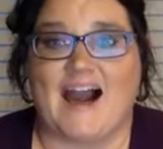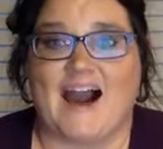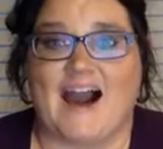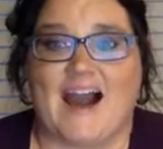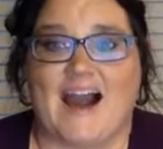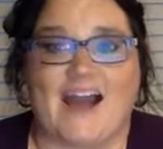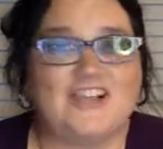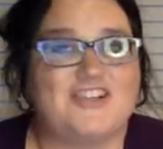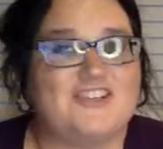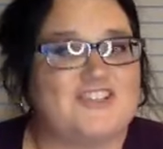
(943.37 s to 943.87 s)

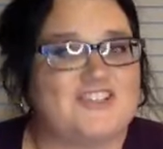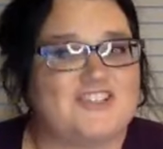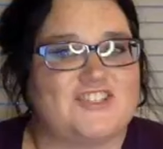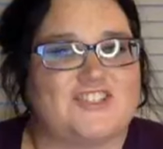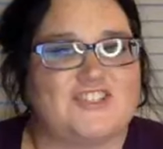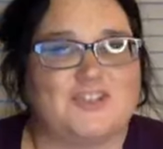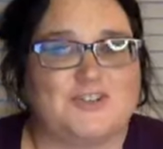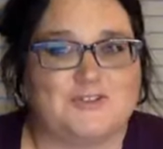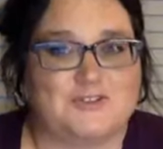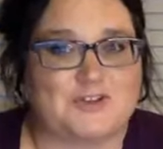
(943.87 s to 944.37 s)
I just
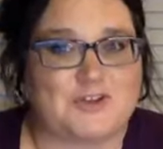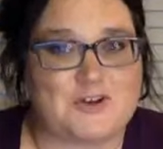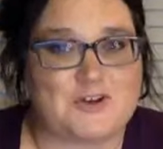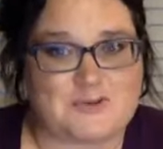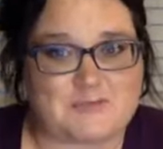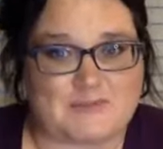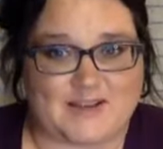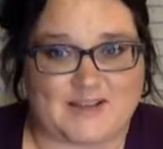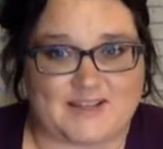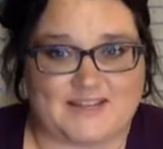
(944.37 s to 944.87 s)
don't know
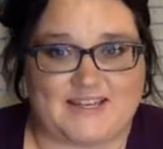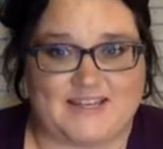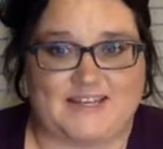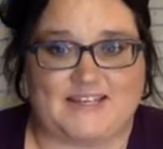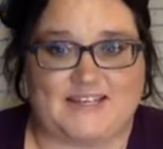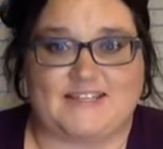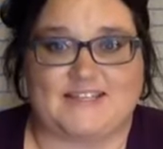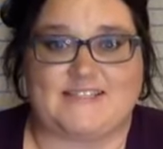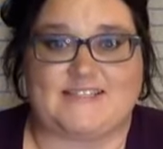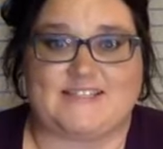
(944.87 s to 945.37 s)
about
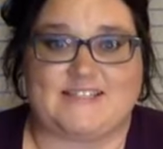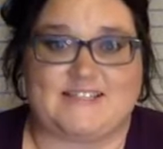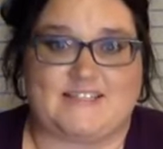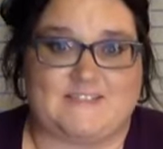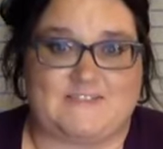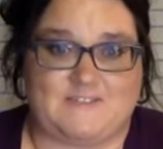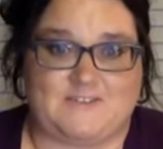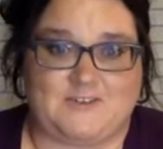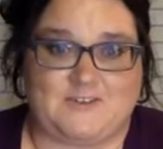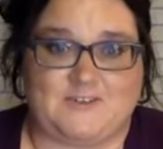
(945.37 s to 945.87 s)
eating
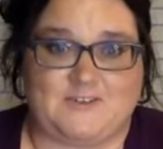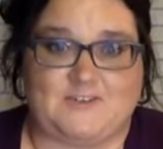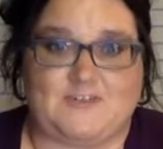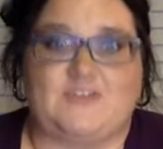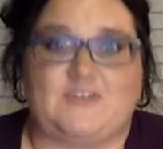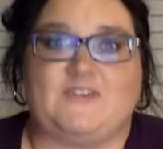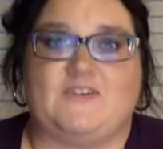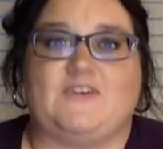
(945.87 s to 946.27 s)
seafood